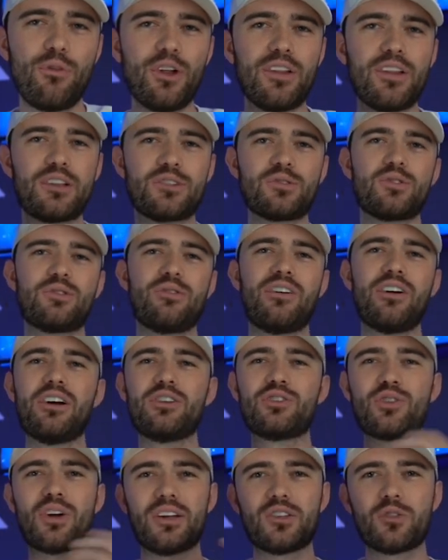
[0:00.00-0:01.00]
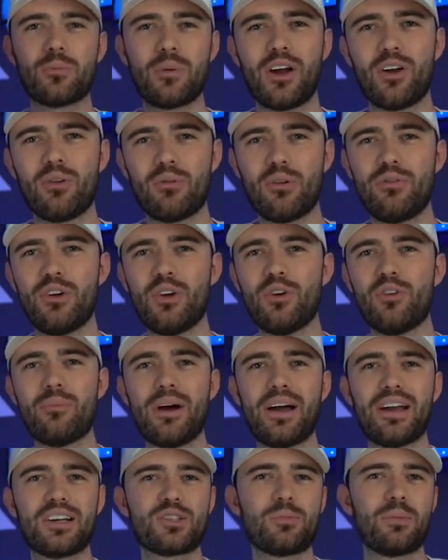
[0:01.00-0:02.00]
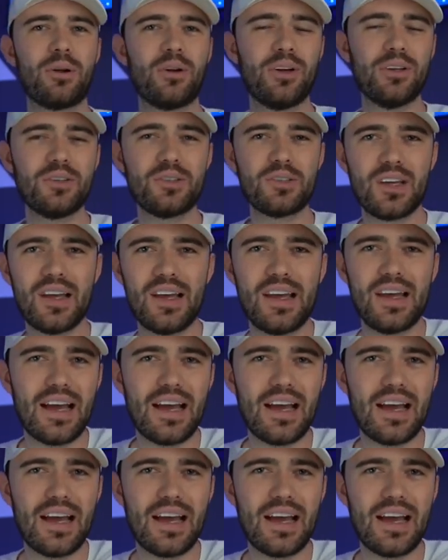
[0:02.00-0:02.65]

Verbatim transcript: this was a very transparent review of my experience.